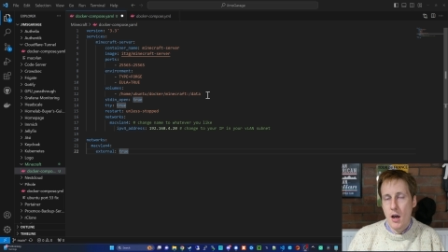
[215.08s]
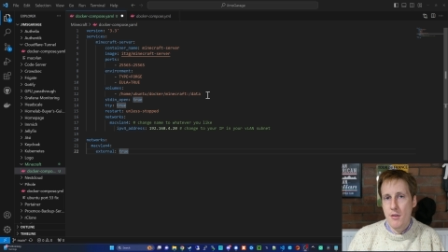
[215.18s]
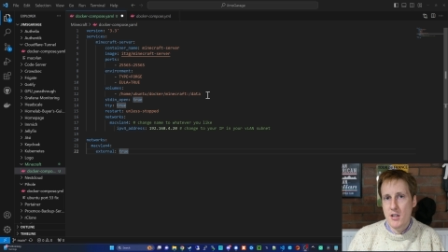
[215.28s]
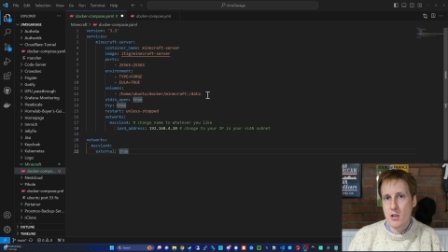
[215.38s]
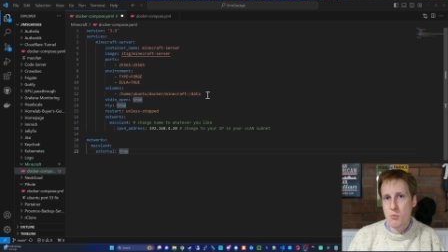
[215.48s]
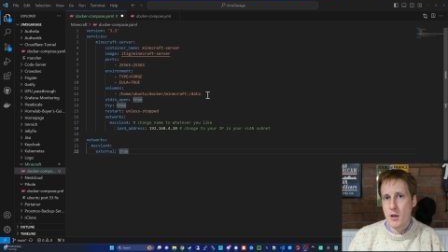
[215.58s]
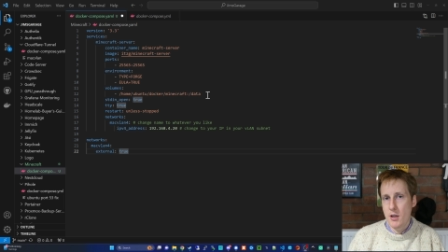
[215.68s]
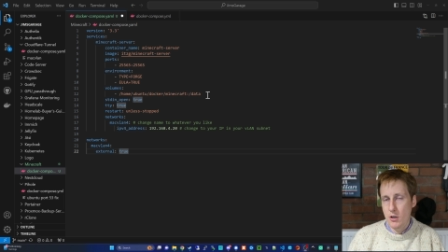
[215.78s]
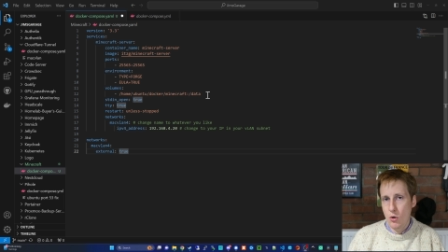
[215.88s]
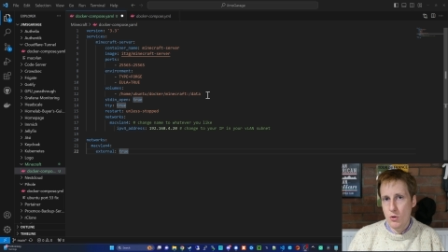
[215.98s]
And this is where
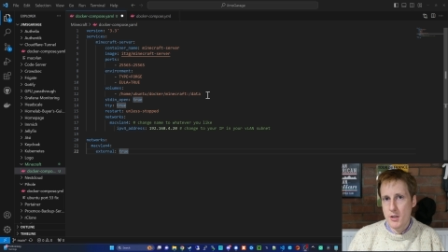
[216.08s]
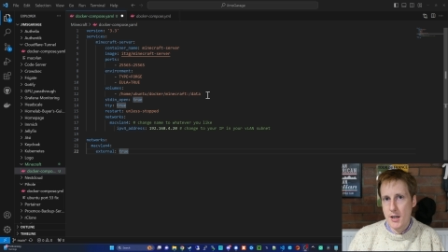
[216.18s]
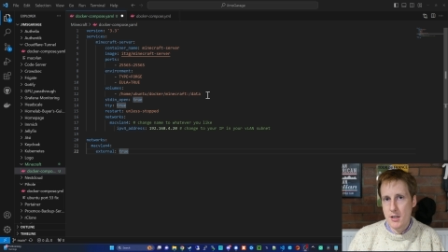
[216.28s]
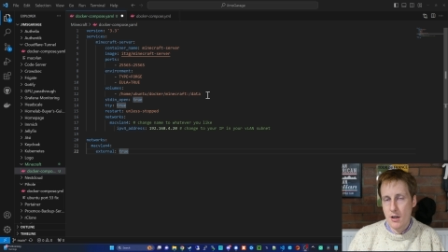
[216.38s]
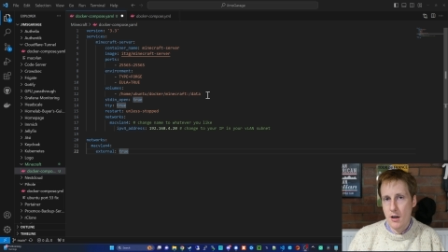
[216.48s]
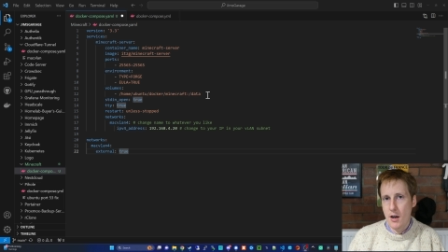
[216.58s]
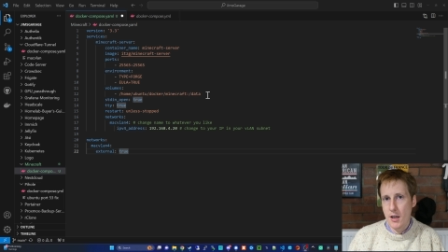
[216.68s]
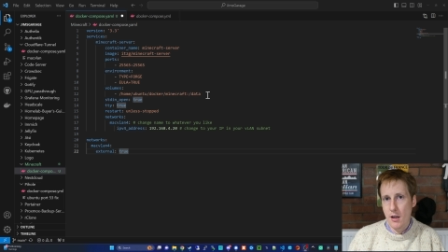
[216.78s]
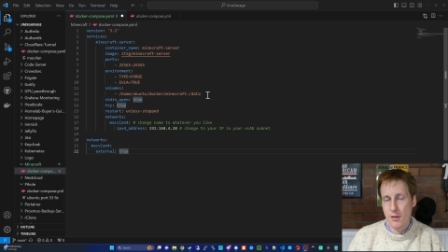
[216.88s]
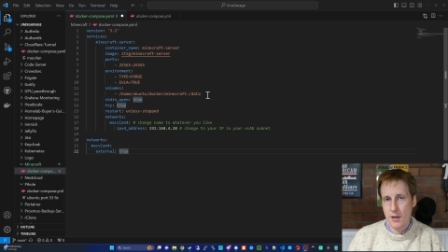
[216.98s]
your data,
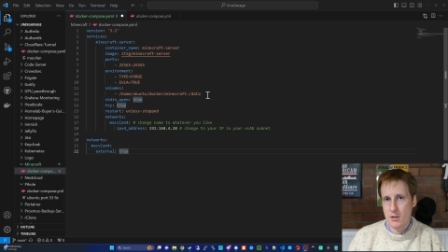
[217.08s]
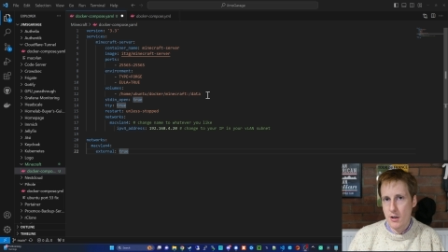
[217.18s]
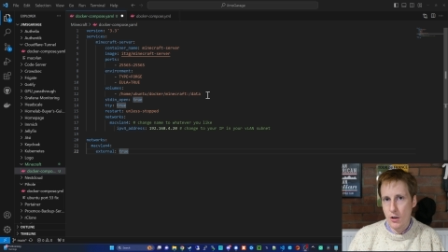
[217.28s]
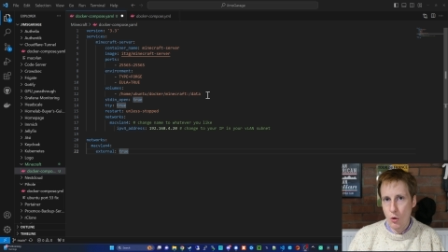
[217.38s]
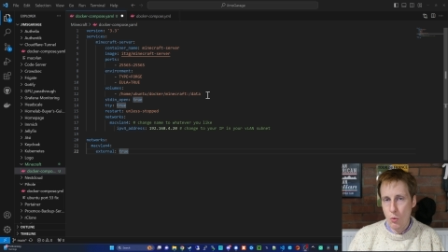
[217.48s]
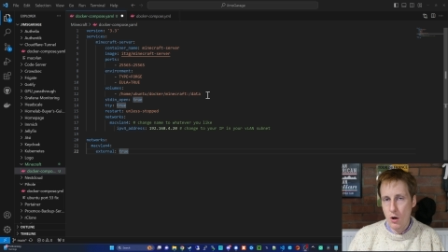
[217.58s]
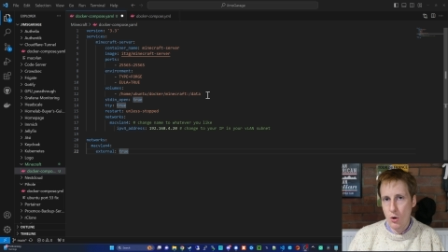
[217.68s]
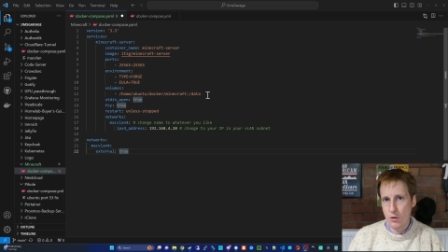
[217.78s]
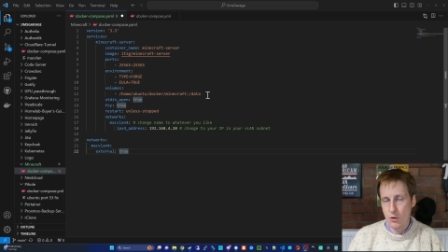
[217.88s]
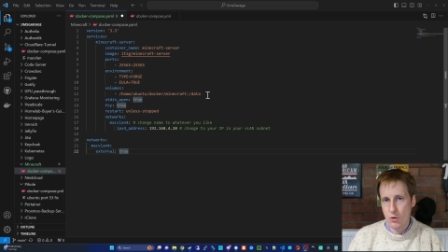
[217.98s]
i.e. things like your
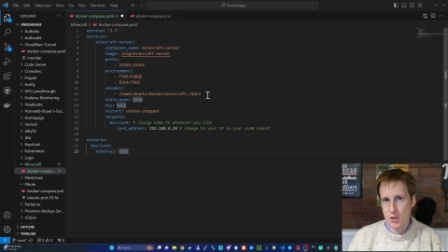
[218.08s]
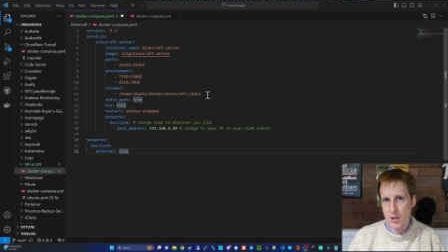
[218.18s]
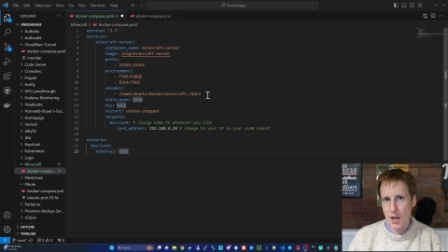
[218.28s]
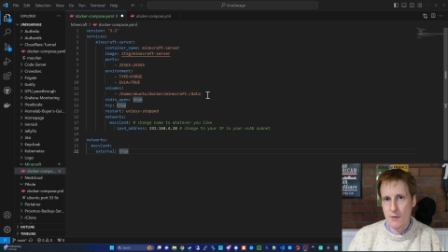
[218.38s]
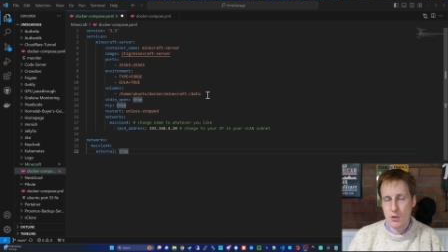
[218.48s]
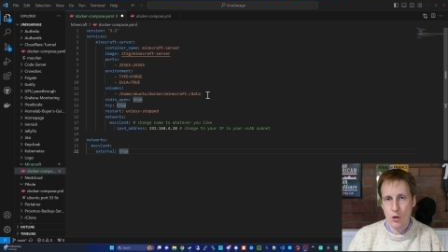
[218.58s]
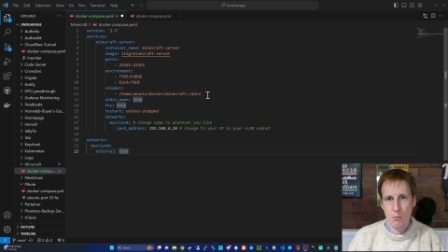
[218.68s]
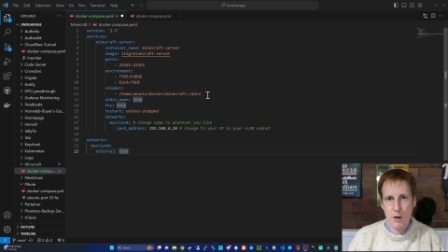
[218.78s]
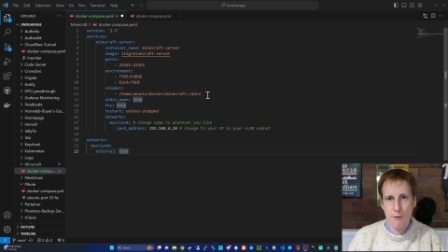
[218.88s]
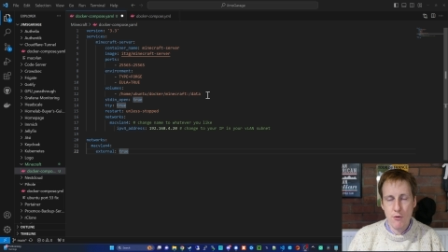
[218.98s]
world and your saves and
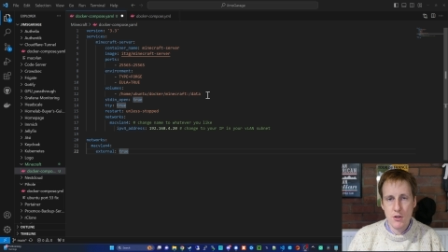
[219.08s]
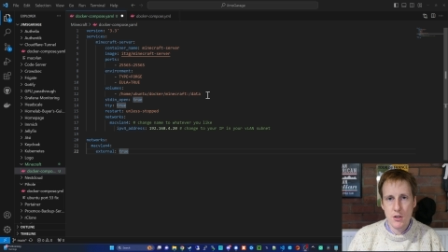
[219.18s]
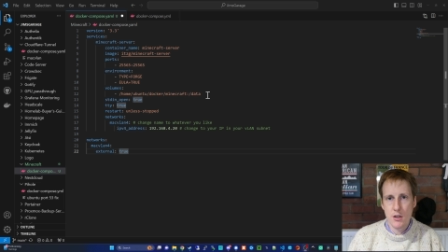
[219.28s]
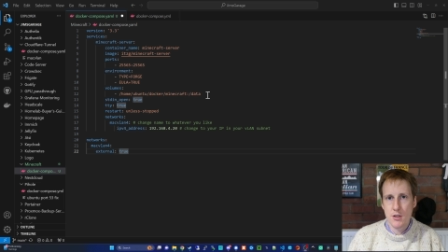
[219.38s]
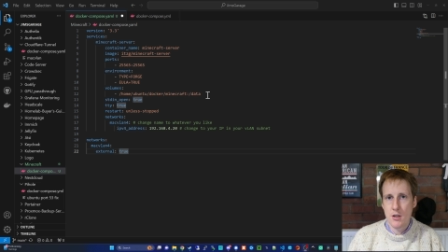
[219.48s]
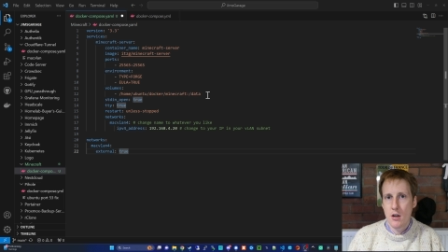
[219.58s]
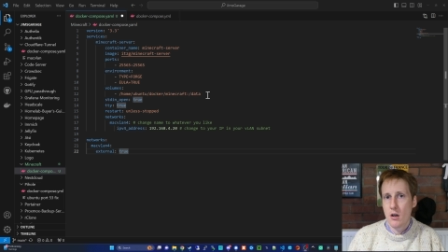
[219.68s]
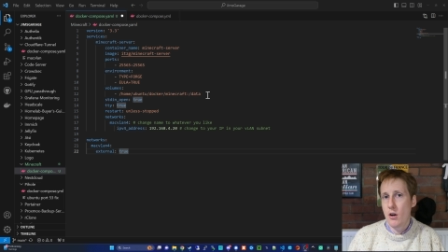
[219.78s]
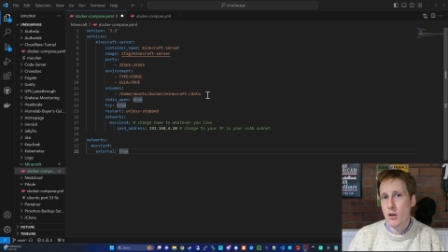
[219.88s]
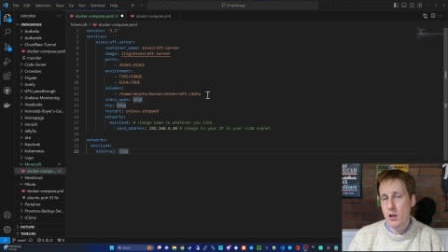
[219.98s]
your preferences,
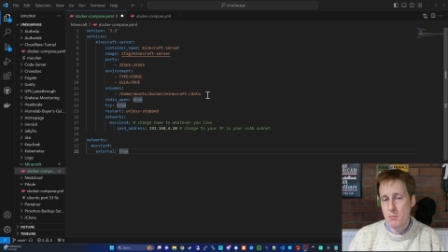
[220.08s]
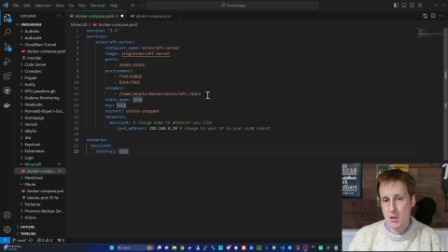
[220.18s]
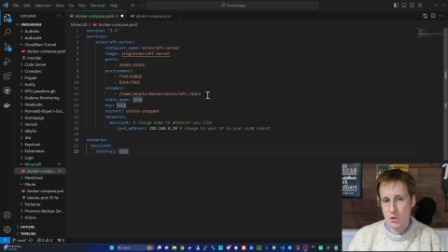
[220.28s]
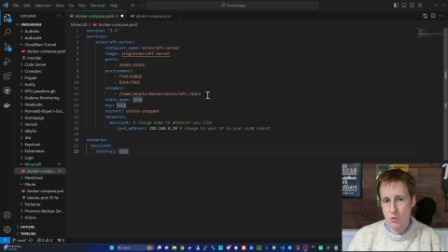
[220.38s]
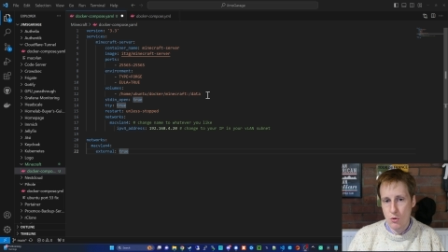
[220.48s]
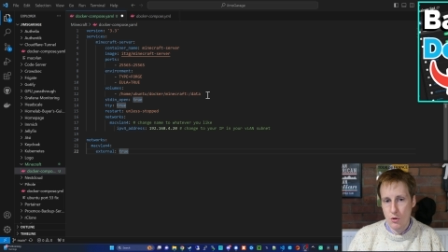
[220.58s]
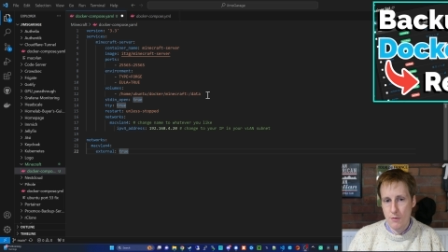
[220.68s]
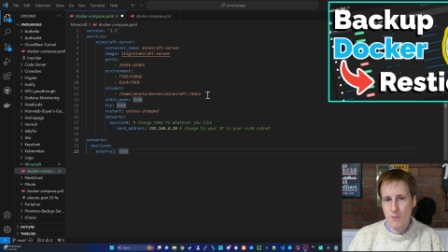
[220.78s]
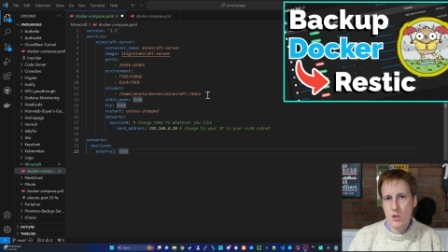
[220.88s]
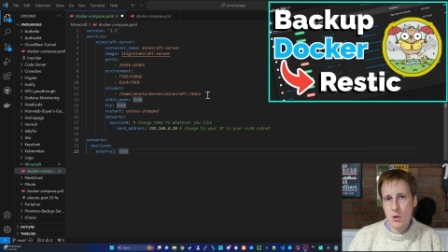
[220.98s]
are going to be stored.